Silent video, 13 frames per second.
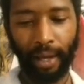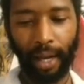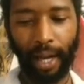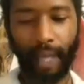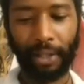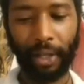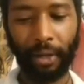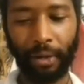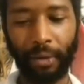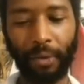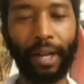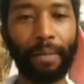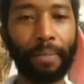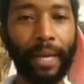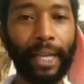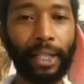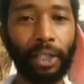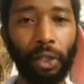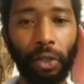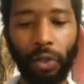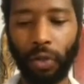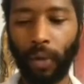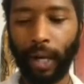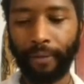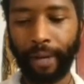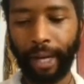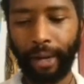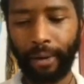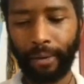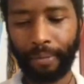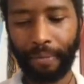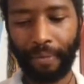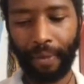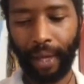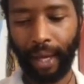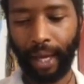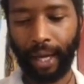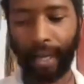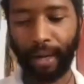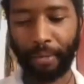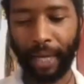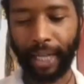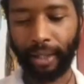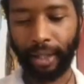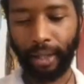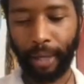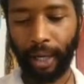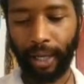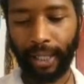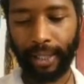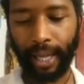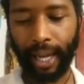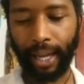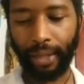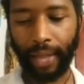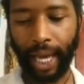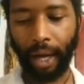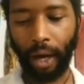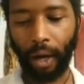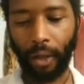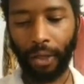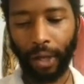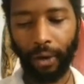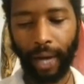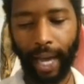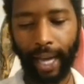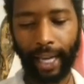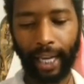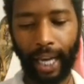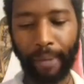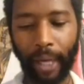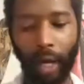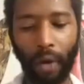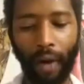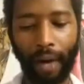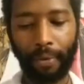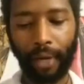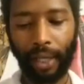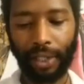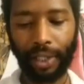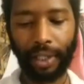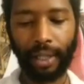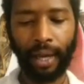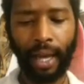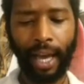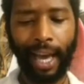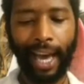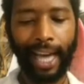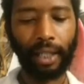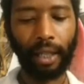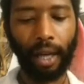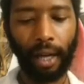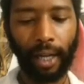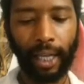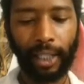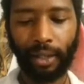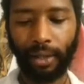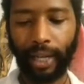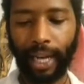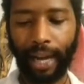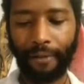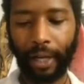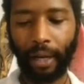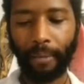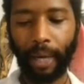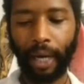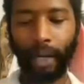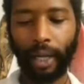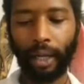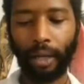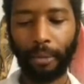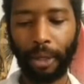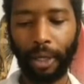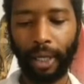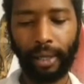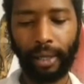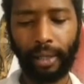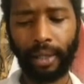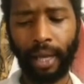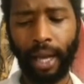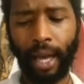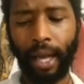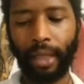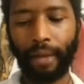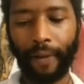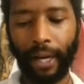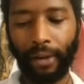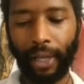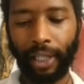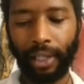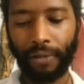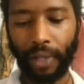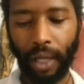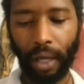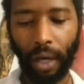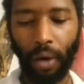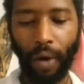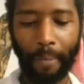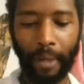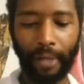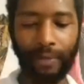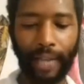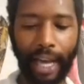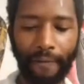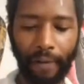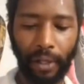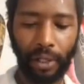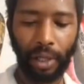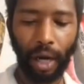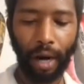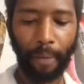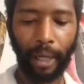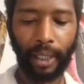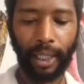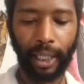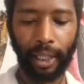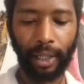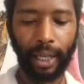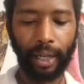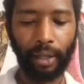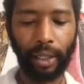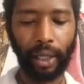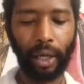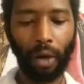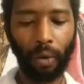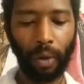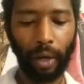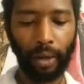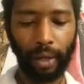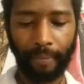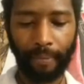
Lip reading: So we're on page 212 now. Dr. Nembhard is saying that although economic cooperation has a long history in African American communities, the Federation of Southern Cooperatives' efforts are particularly noteworthy.